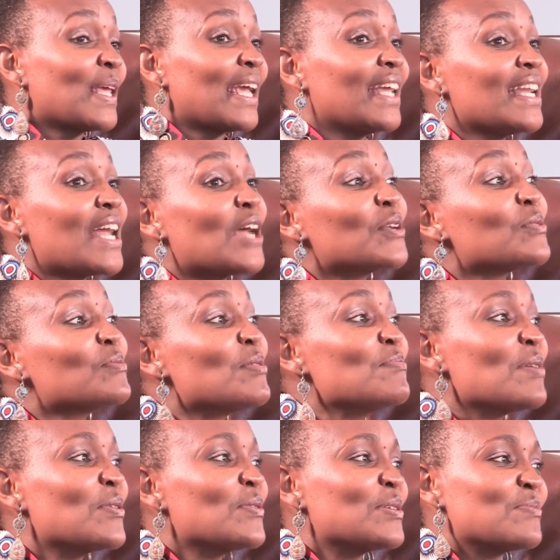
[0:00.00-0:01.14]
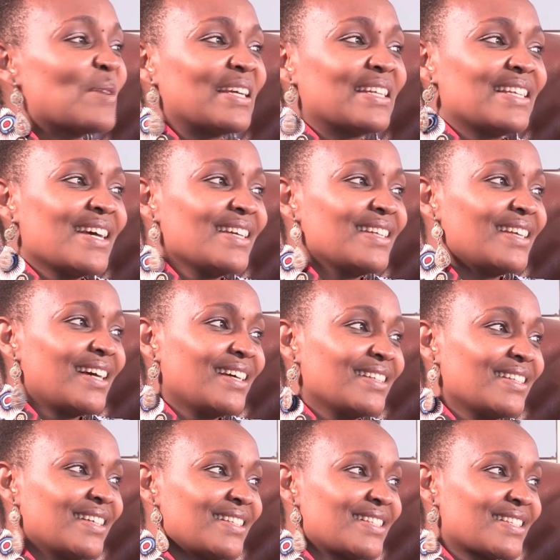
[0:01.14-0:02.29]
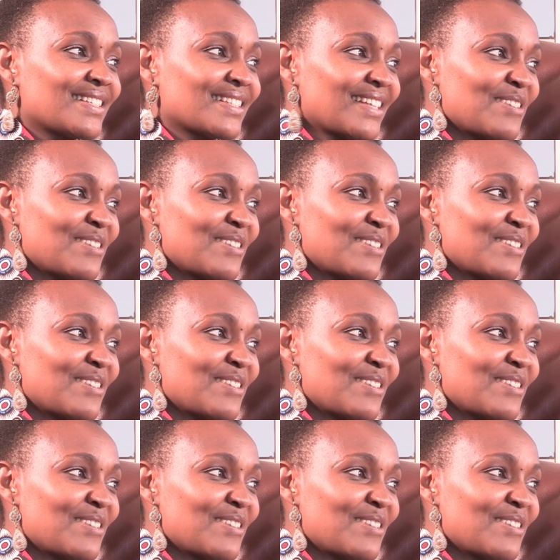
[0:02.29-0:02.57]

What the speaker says: And I remember when my dad heard that